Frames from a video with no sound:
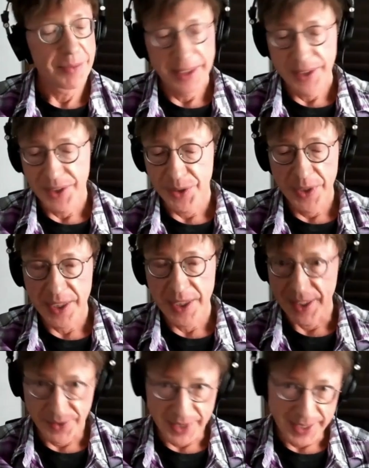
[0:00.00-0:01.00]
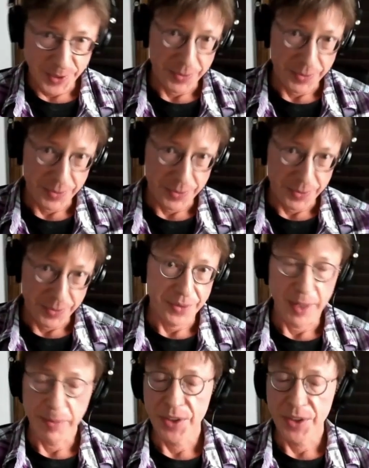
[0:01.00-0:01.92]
she was advice proof. I mean,